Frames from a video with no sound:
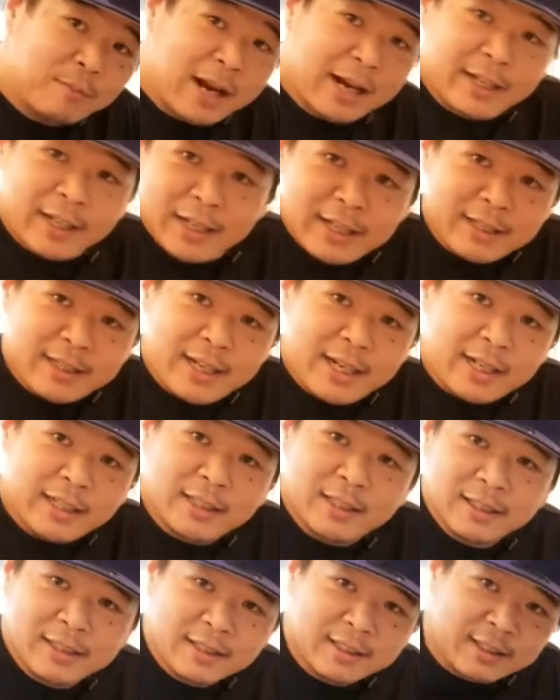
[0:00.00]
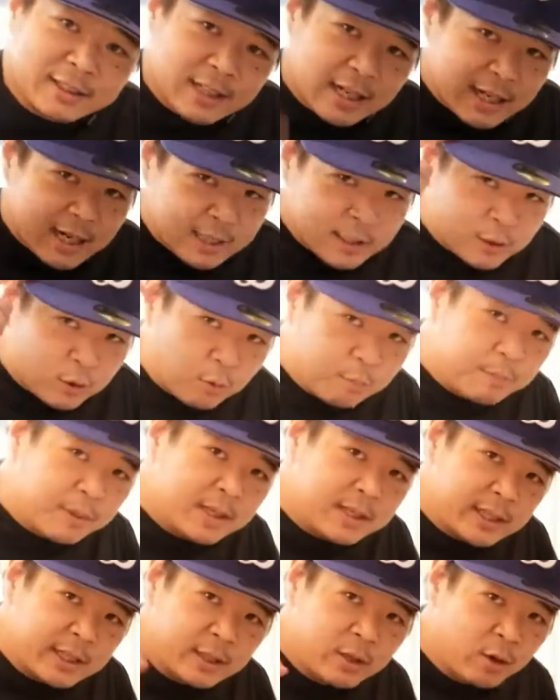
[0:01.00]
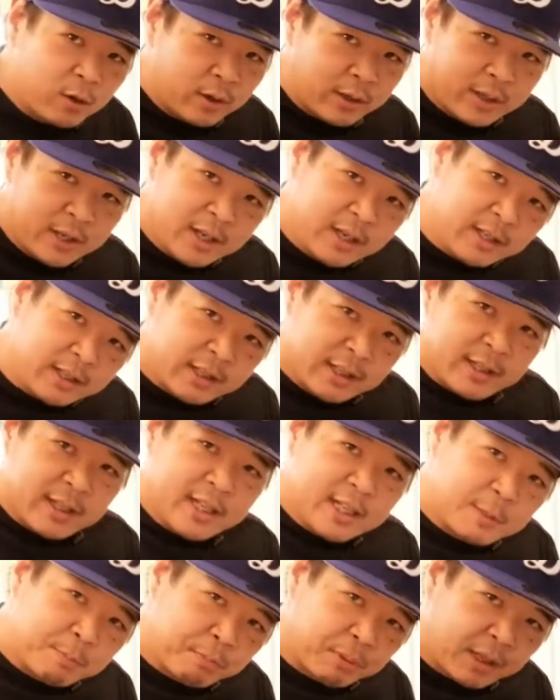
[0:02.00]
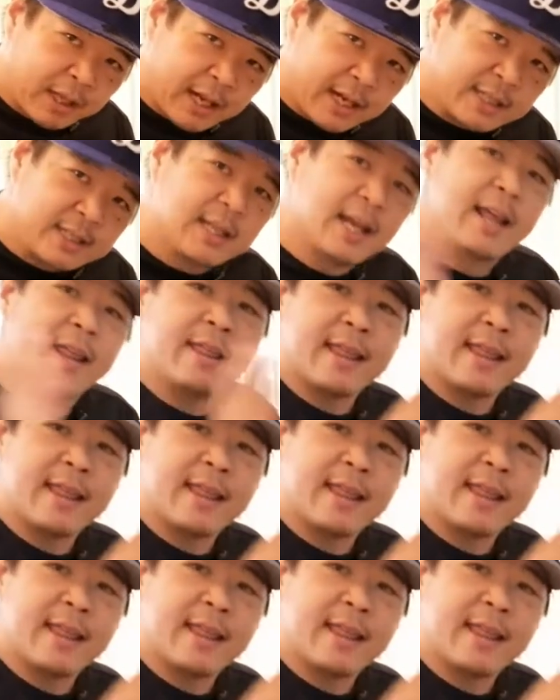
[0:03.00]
I couldn't think because I got so busy going to this place,